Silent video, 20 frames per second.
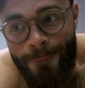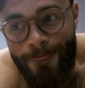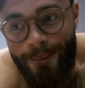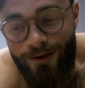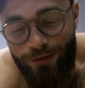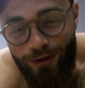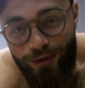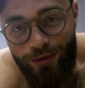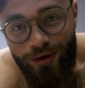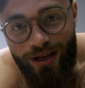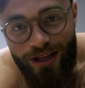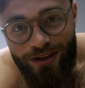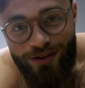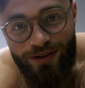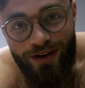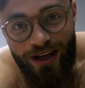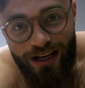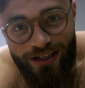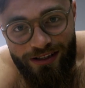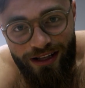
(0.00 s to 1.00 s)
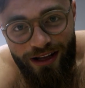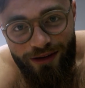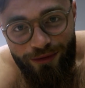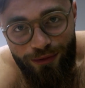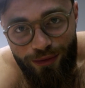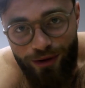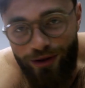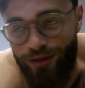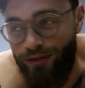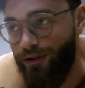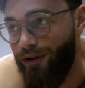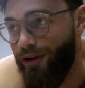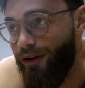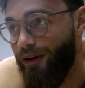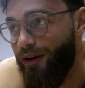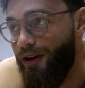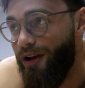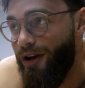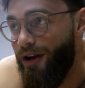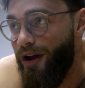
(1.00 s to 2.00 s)
If you want to get to the next level with
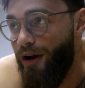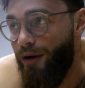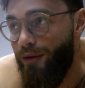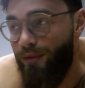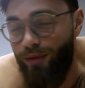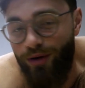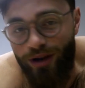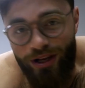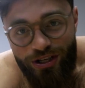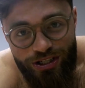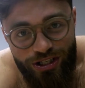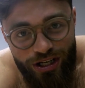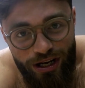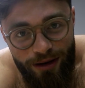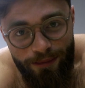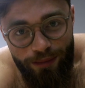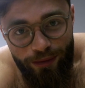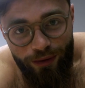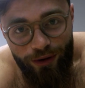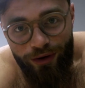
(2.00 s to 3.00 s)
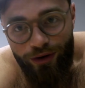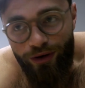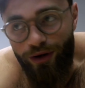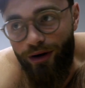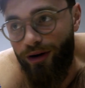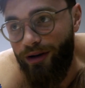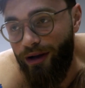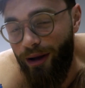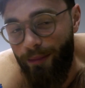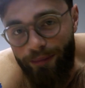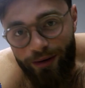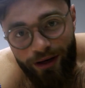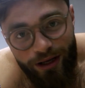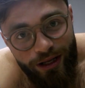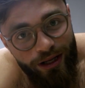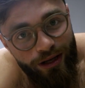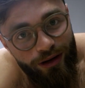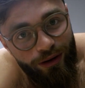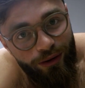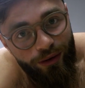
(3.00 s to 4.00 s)
your relationship or your
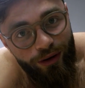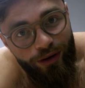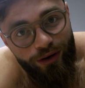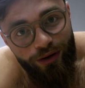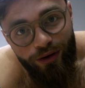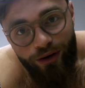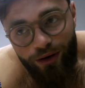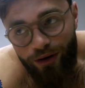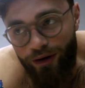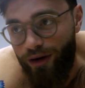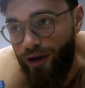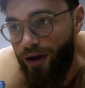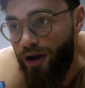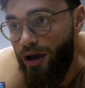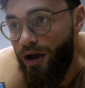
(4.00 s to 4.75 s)
company or your